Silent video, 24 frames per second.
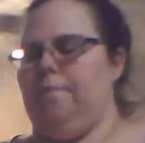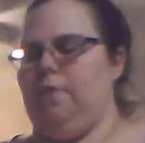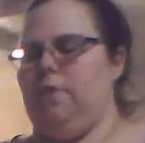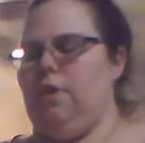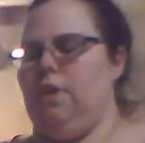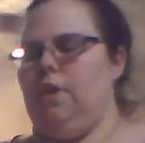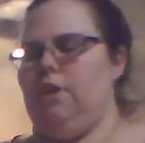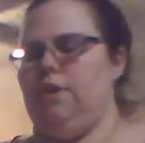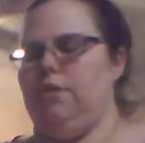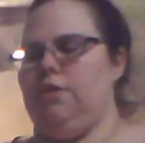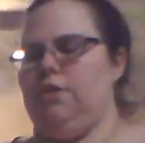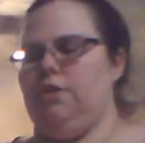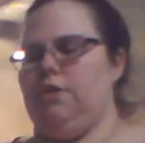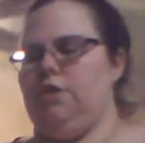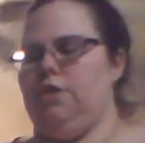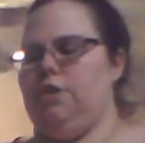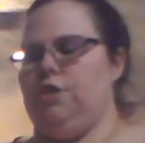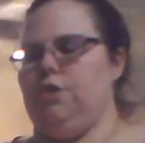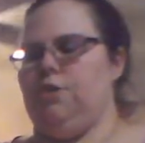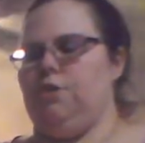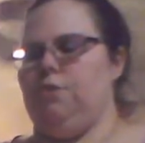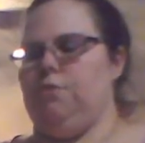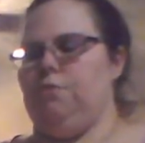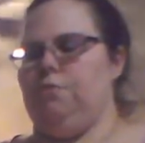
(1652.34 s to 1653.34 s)

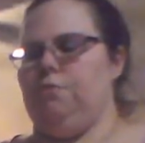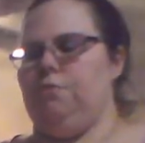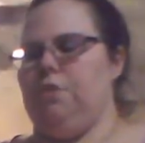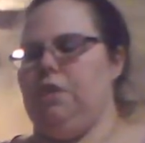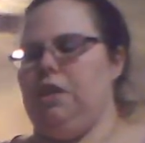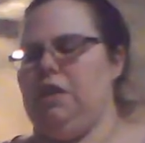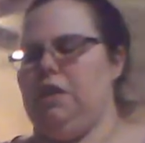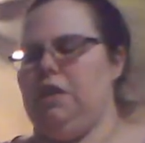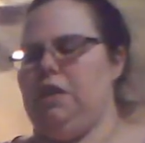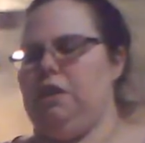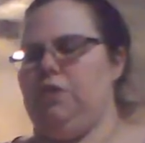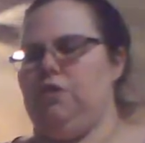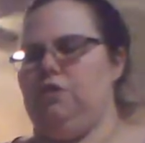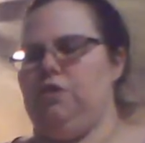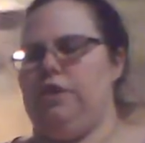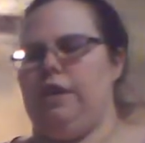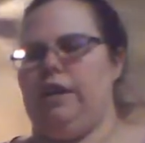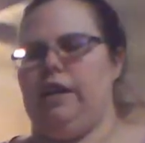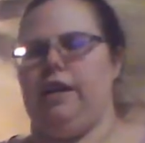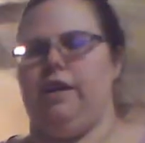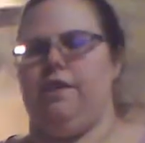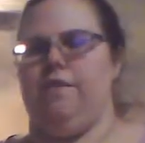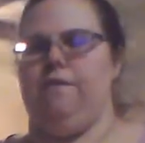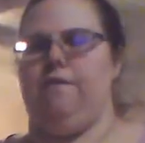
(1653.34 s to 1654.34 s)
also needing to
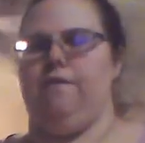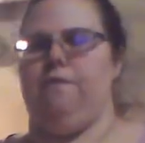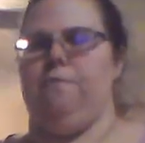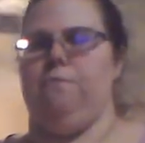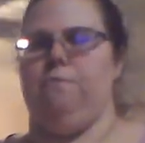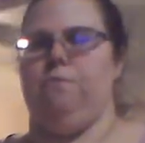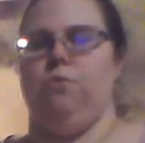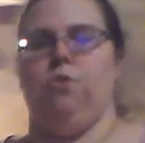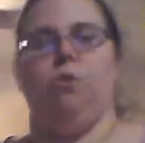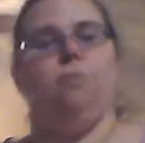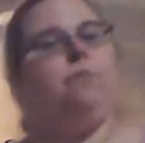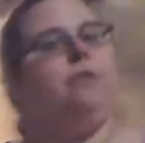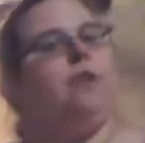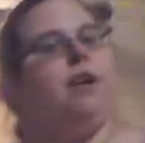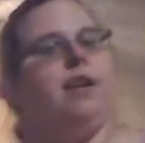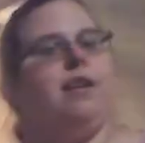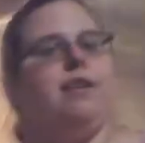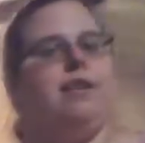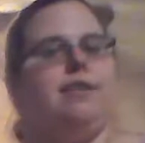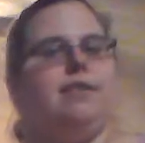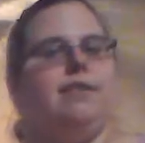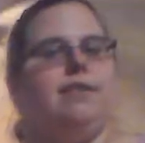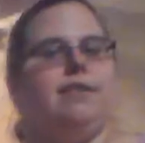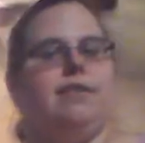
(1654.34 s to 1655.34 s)
have more
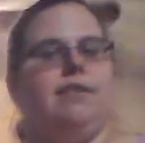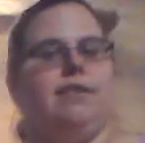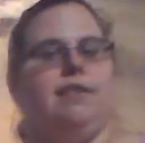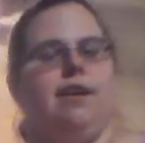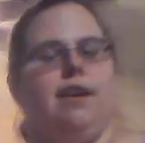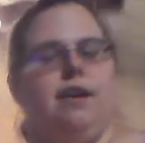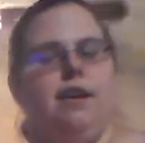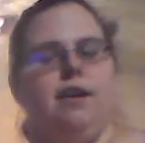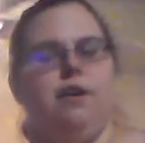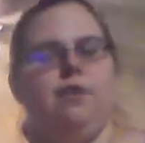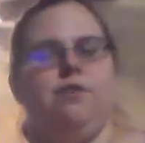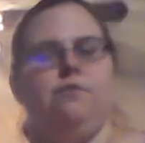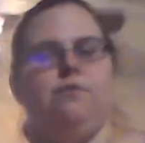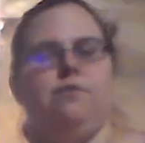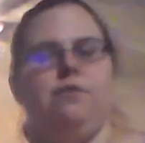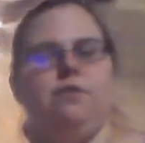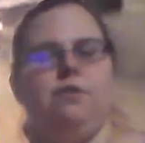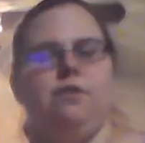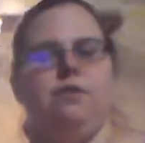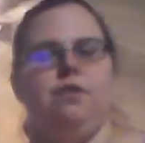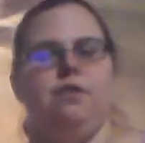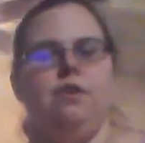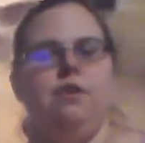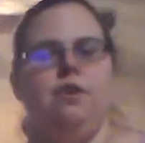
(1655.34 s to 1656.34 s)
products in the
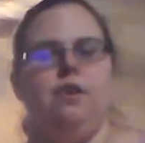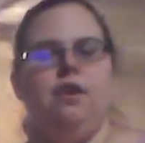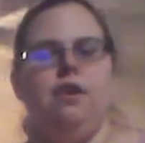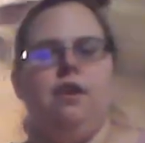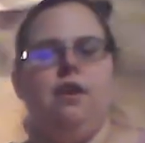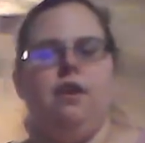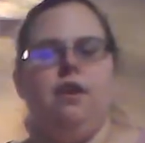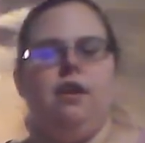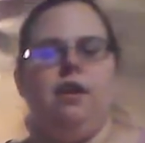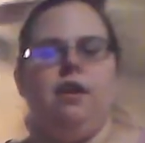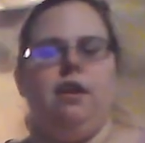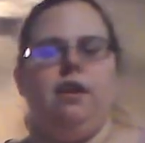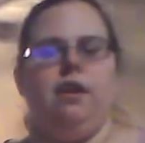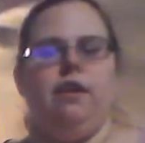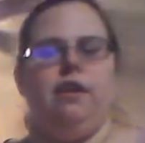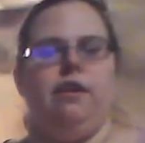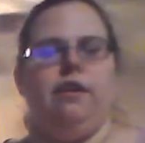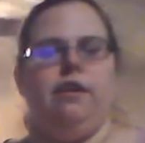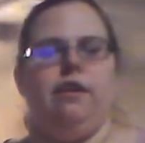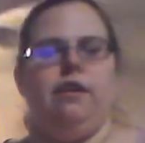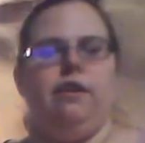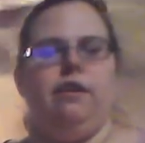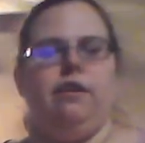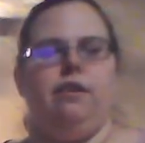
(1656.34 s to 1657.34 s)
house
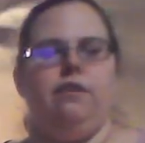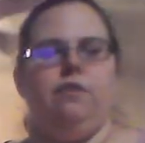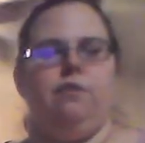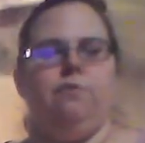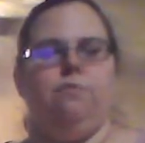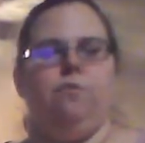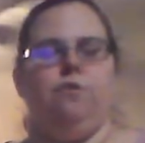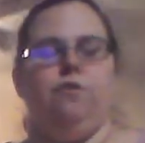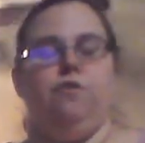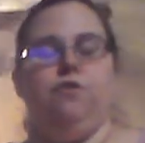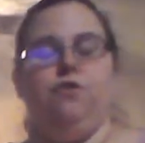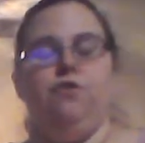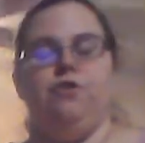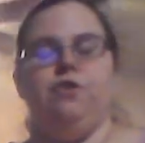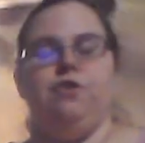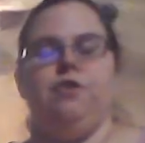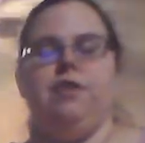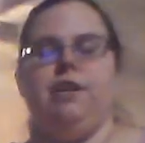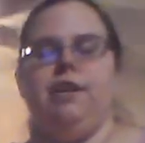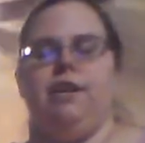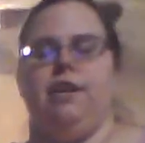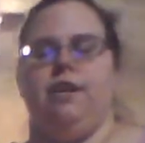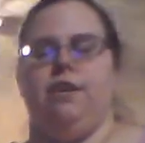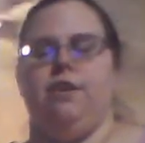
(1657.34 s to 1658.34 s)
and more food in
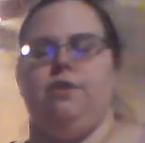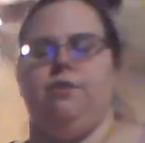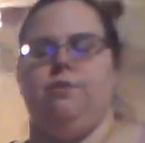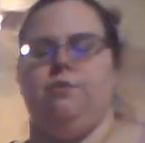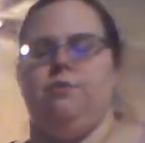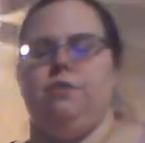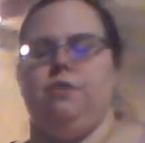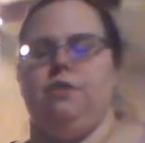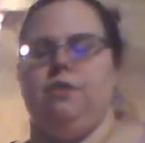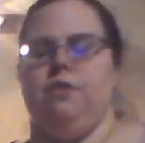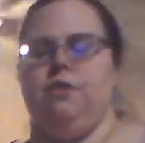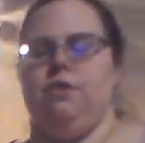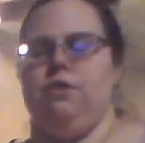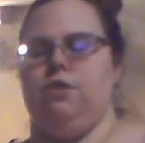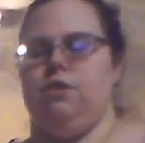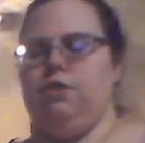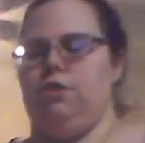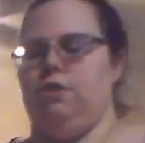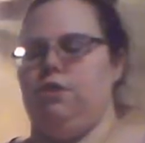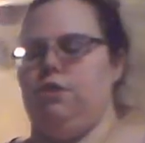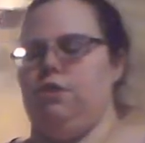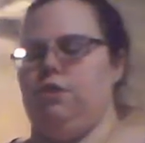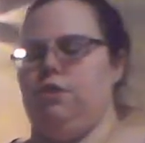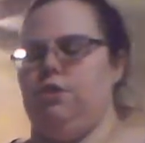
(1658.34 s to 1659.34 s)
the house.
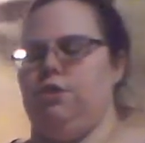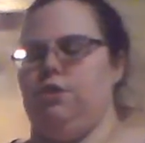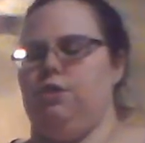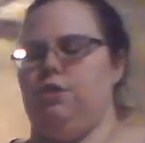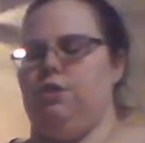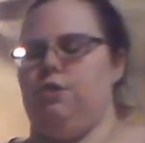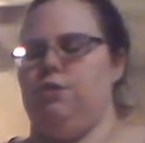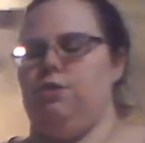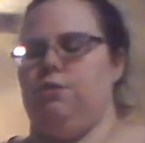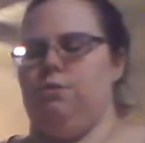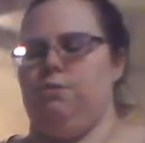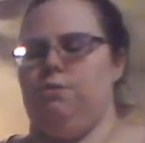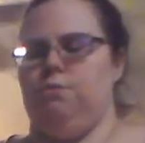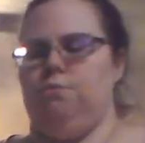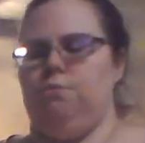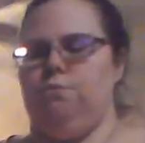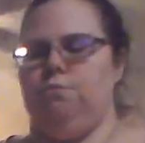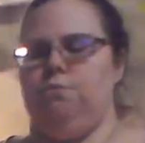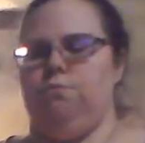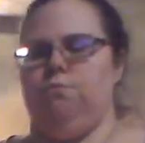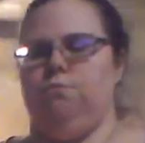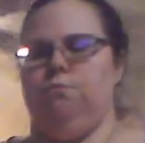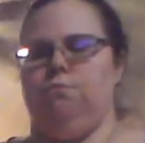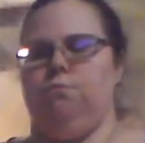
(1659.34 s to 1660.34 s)
So
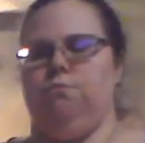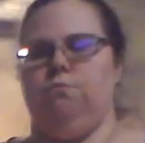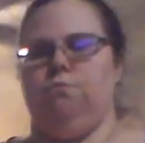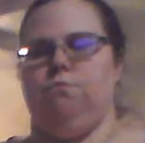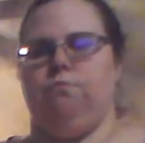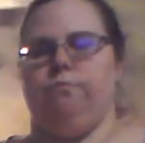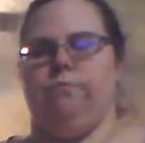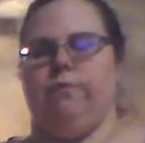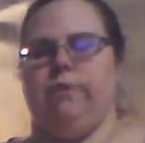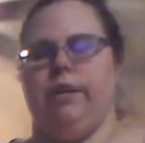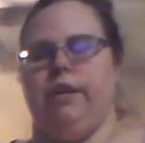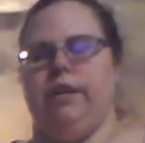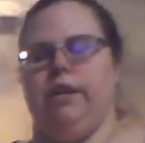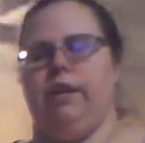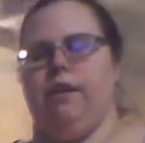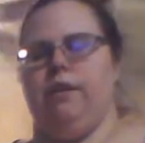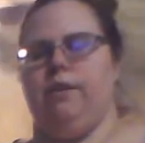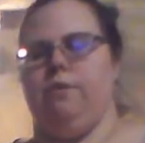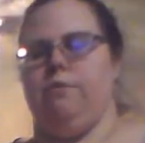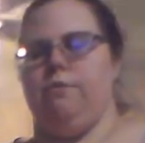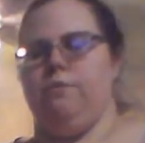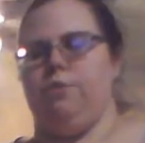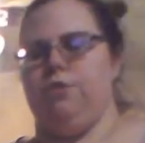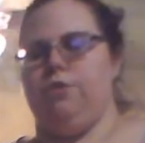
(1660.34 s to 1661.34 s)

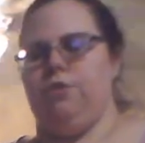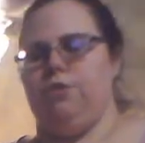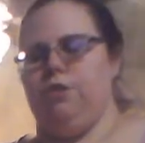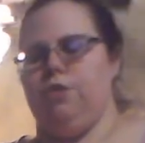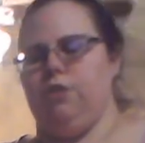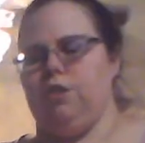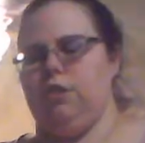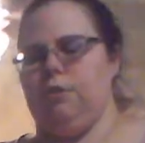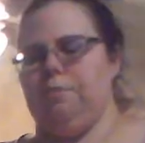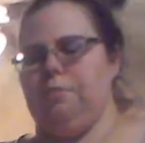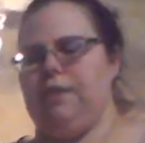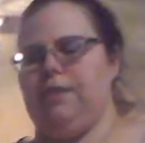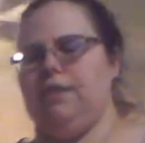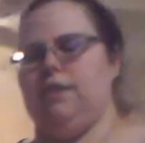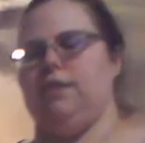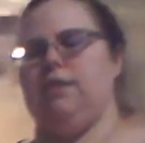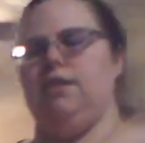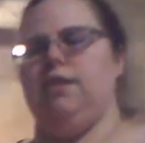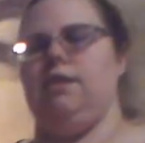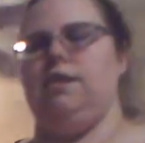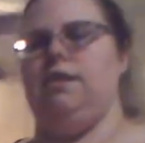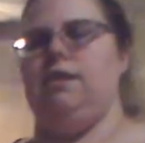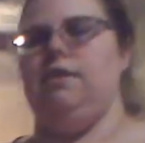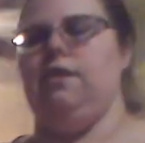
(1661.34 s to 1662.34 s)
yeah, we're just
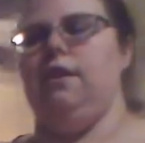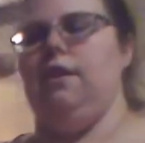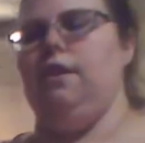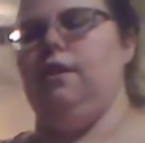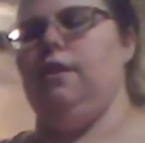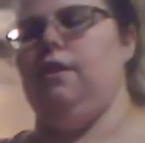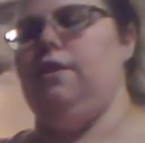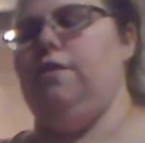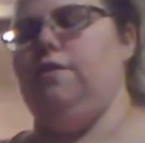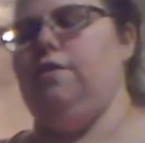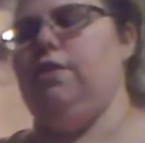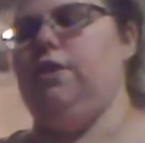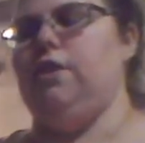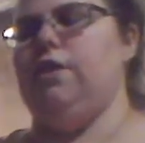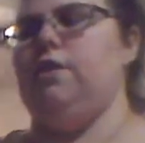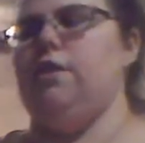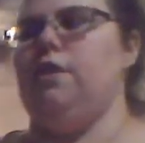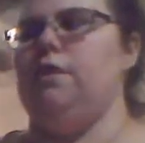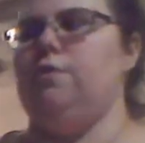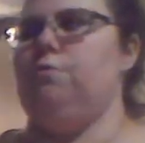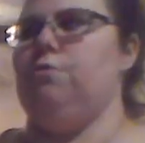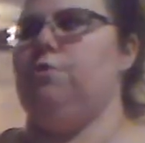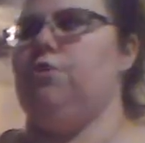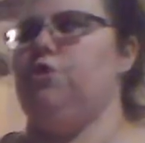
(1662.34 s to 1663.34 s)
basically feeling
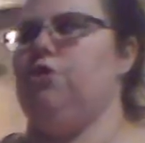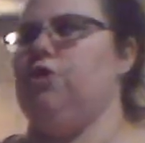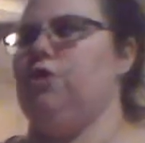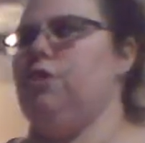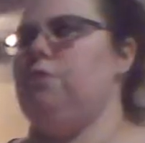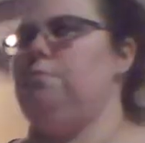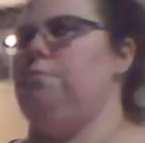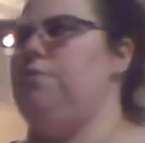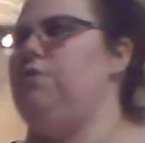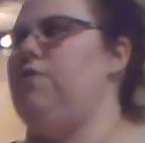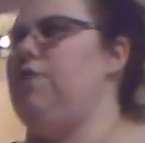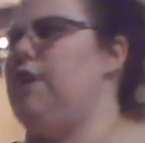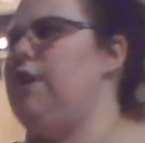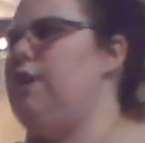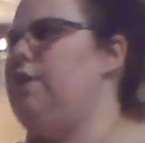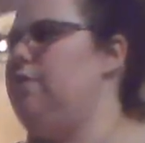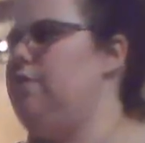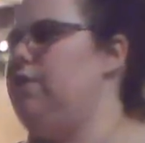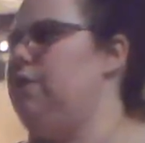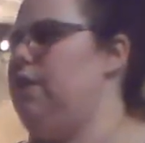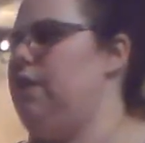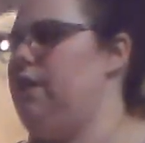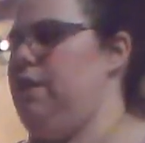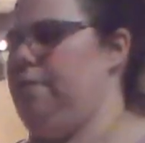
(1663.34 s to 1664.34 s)
like we're just moving in,
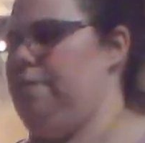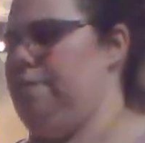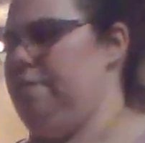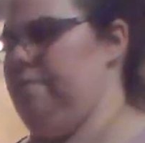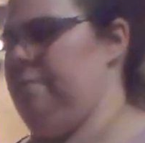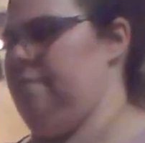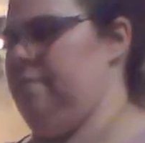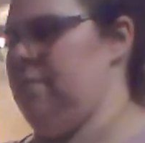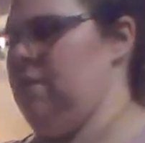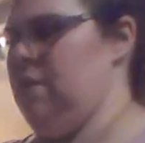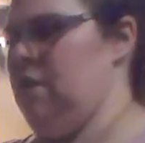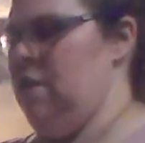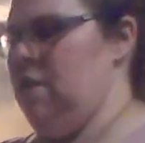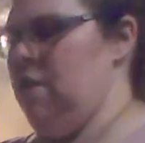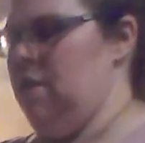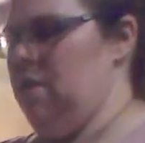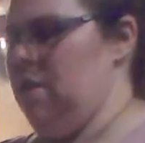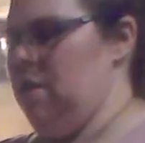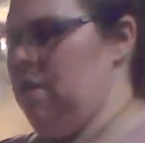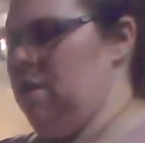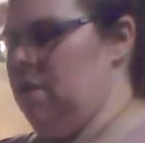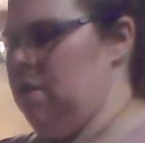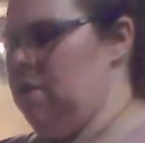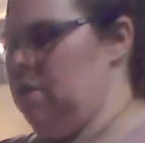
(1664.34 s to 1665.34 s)
really.
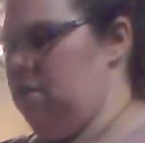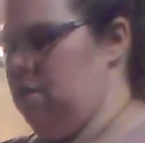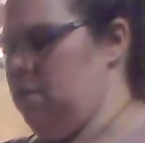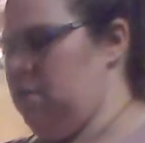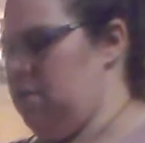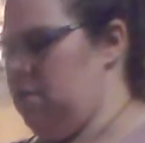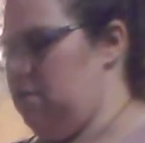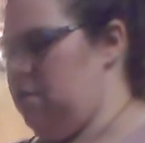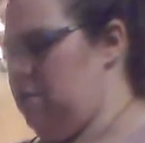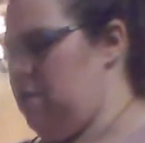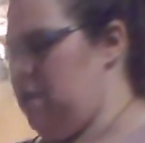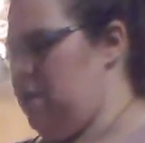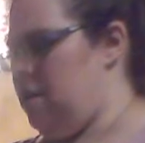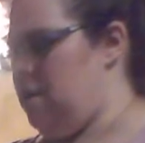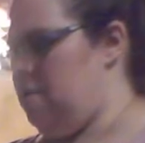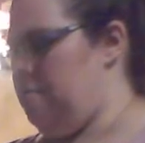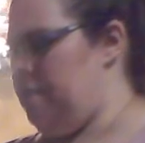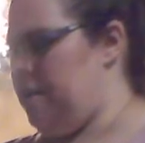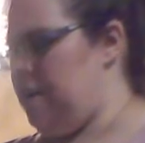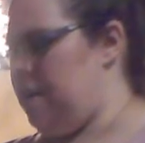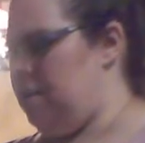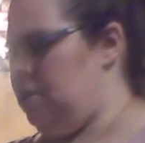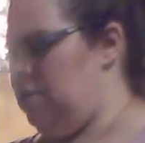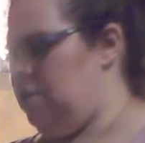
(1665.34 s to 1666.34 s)
So now
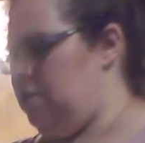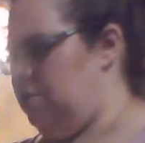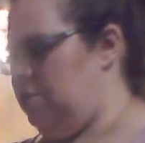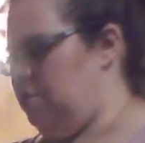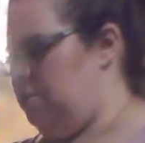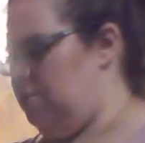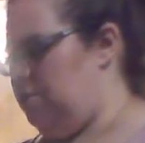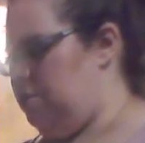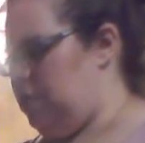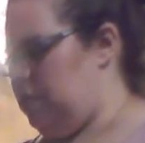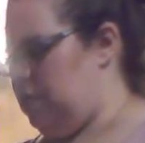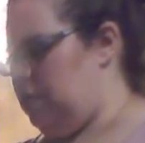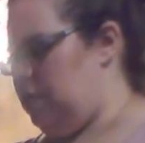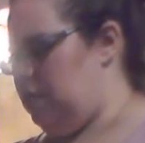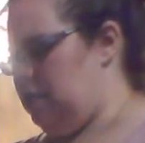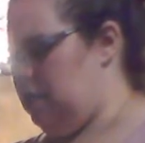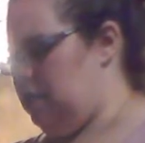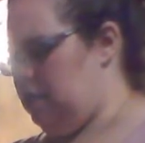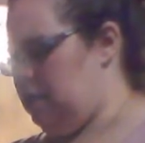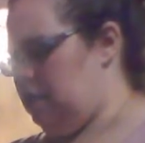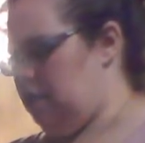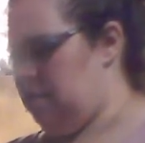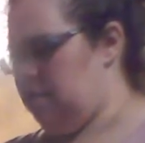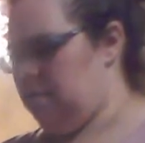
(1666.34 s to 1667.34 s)
back to
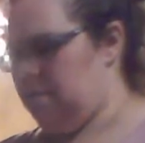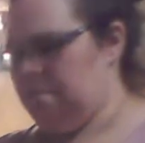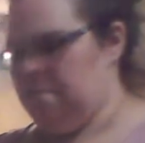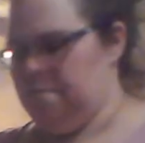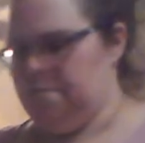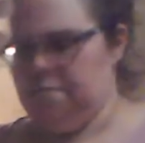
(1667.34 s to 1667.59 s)
this.